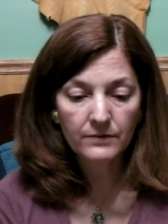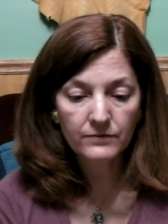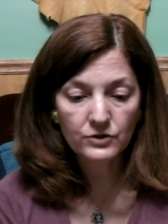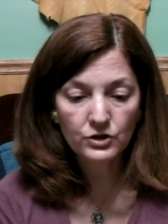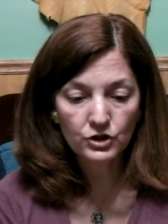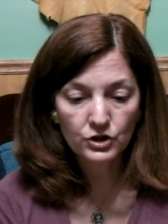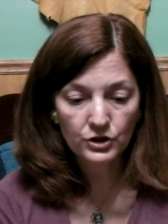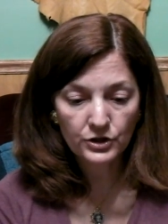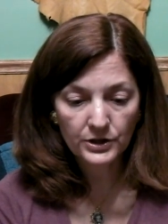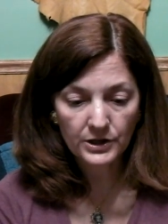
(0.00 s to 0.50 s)
of
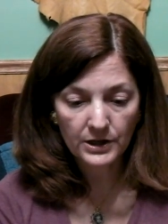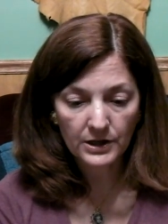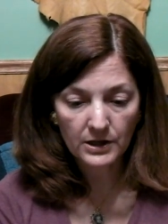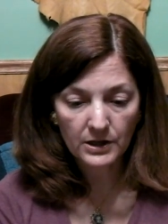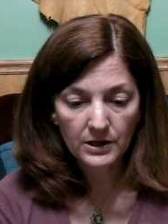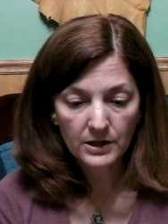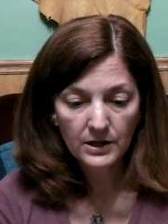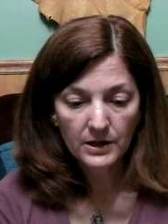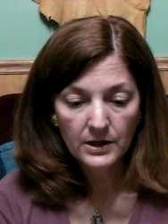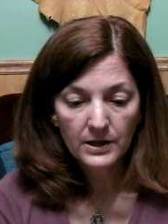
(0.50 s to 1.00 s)
Turkey,
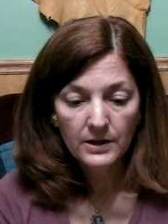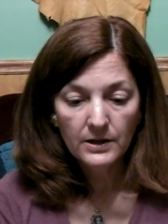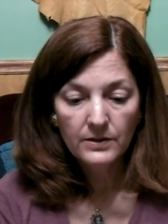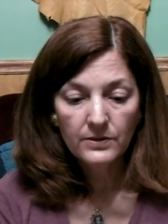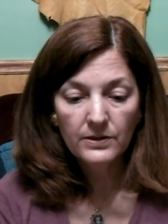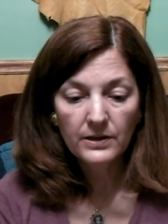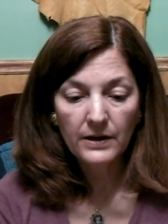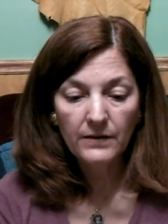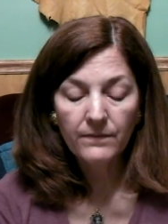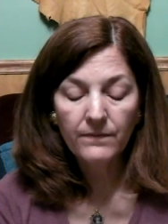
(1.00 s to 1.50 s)

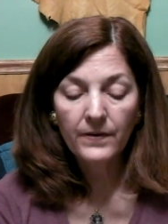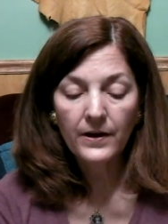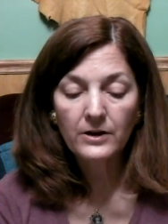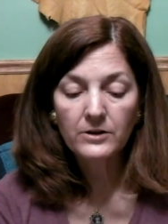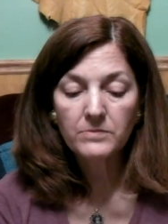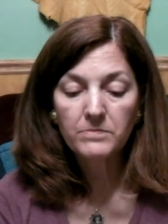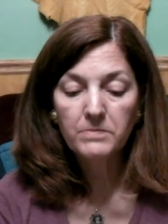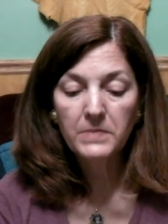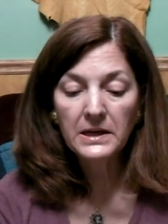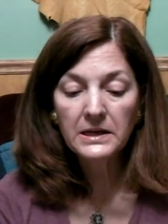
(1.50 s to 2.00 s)
they
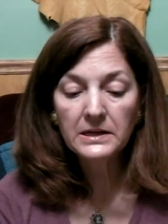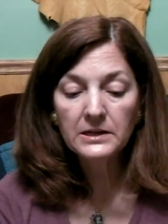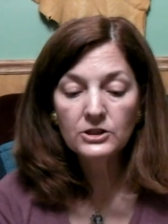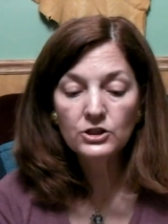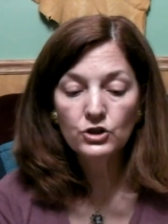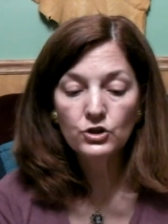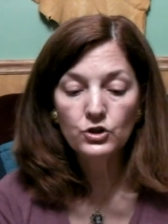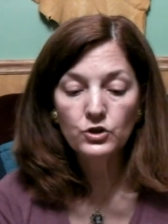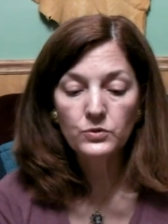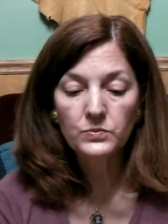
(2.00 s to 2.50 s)
found many
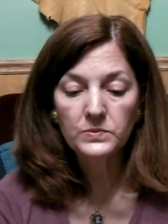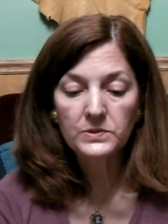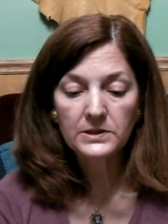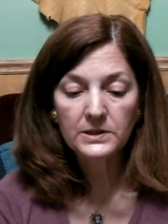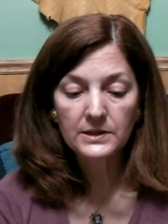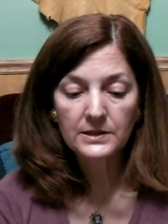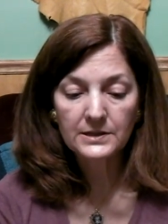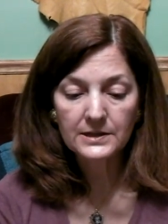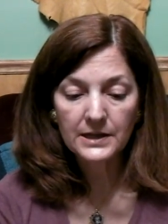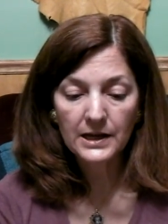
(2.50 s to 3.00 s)
tombs
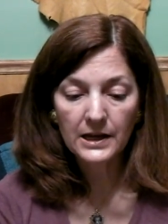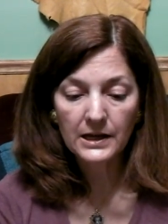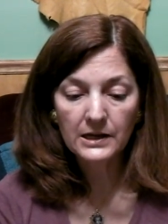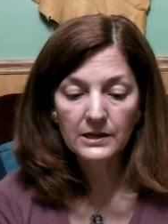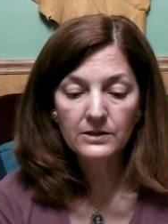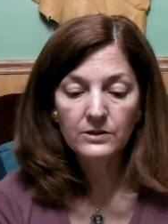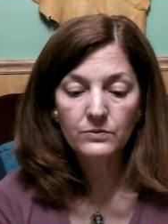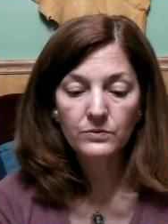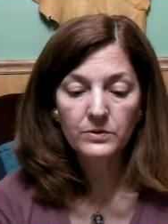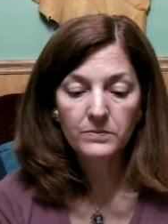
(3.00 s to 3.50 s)

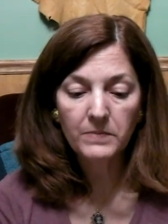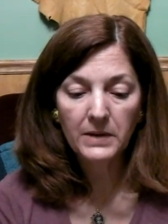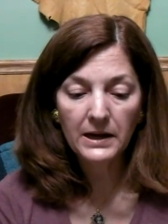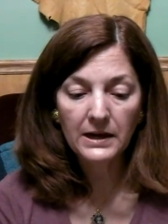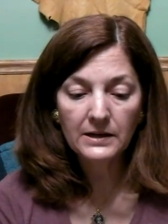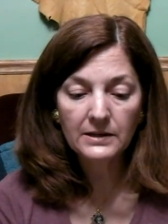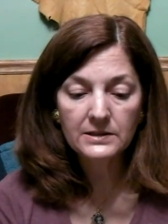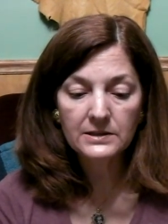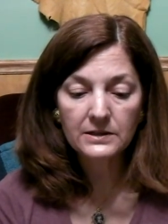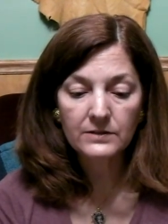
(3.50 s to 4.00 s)
containing the
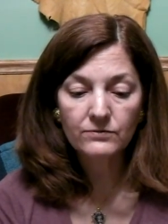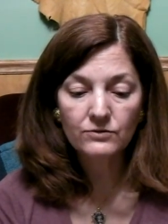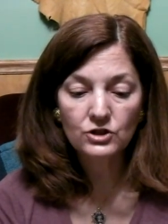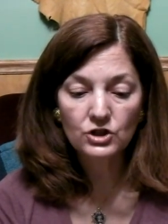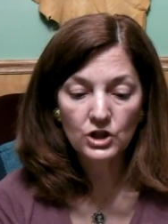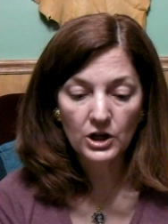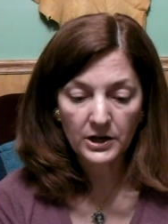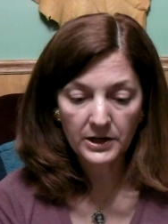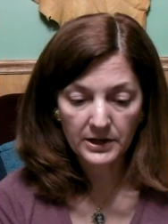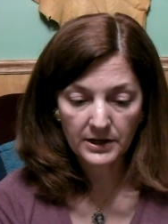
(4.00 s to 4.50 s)
remains of
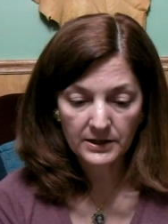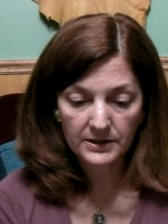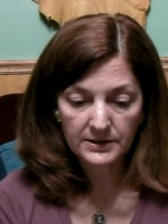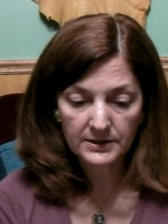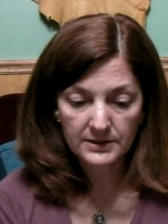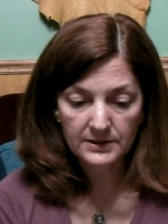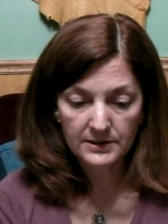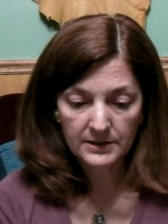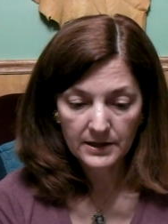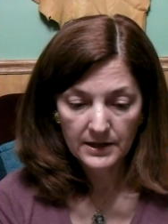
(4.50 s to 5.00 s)

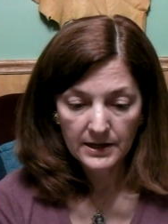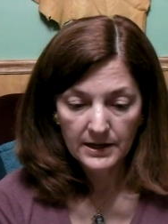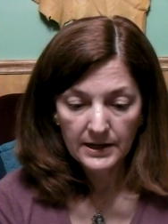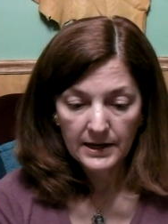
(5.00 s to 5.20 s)
giants.